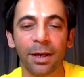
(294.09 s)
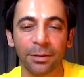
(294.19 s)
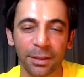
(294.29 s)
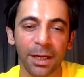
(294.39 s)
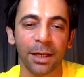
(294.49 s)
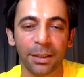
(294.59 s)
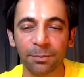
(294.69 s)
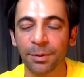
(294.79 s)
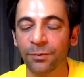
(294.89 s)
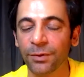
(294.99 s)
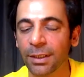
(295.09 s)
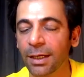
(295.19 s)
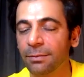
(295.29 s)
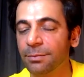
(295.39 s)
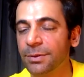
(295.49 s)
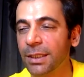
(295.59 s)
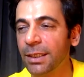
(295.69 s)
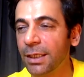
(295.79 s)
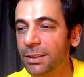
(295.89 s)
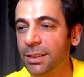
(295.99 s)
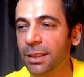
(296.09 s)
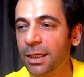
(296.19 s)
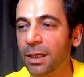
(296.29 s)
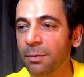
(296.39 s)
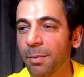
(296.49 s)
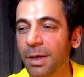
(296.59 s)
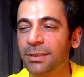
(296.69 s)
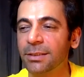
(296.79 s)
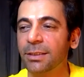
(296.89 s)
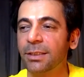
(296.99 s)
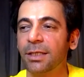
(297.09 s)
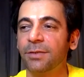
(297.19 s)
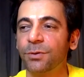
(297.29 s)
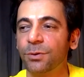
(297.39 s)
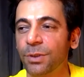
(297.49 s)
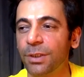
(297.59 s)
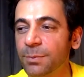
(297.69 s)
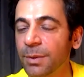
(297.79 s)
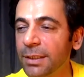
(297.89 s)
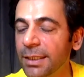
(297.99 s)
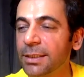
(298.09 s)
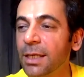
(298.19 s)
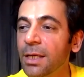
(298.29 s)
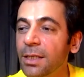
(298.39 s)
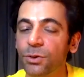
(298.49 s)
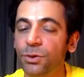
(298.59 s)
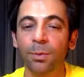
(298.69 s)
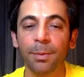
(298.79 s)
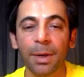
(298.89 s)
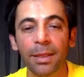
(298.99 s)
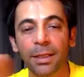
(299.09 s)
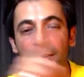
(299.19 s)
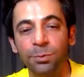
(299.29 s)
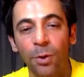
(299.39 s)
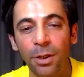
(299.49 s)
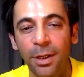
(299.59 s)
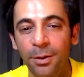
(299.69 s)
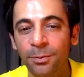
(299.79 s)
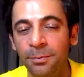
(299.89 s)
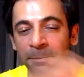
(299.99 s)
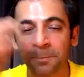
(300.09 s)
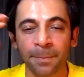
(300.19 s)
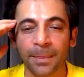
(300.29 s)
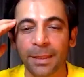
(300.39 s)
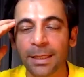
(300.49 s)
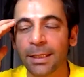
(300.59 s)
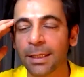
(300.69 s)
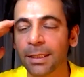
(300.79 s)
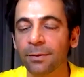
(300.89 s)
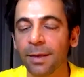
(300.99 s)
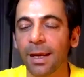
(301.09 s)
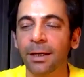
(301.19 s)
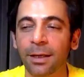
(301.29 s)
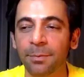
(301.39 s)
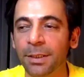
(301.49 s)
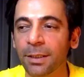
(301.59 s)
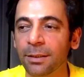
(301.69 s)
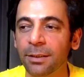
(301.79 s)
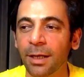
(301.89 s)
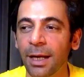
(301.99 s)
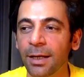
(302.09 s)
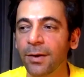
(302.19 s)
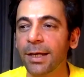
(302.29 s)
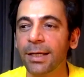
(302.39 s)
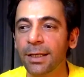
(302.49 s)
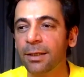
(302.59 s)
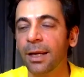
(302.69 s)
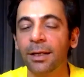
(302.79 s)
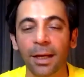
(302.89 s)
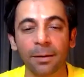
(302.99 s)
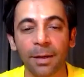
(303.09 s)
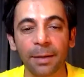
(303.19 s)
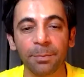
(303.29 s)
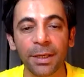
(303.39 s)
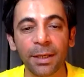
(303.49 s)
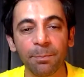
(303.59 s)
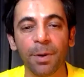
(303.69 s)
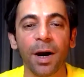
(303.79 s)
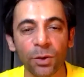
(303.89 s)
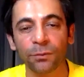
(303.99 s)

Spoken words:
yeah, in between I studied in Chandigarh, did my masters in theatre for 2 years. But yes, so my that small town thinking and coming here and relating and get being part of